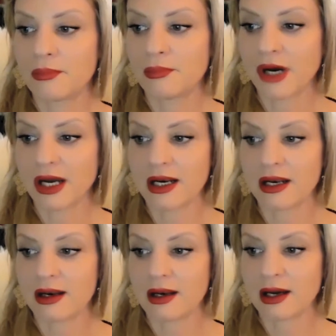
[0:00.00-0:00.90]
But
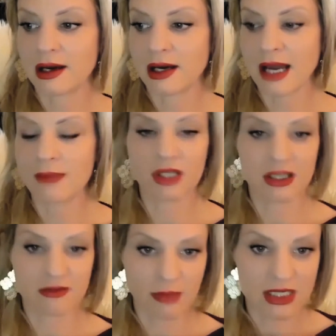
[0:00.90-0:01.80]
I
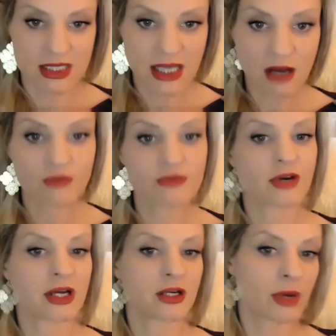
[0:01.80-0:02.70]
believe in myself.
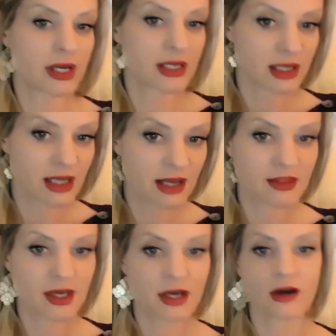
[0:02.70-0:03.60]
I know I can get
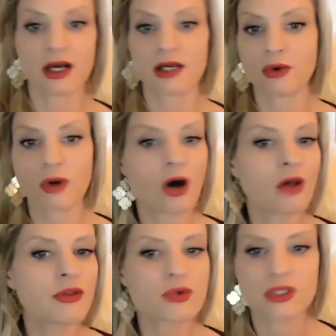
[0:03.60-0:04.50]
there. I know
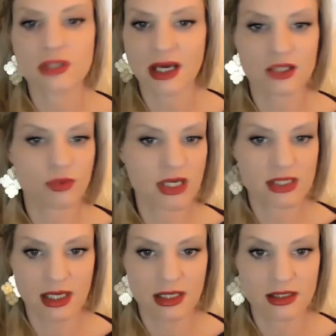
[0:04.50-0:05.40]
all those X, Y,
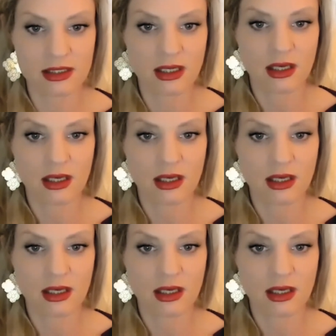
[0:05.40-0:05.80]
Zs.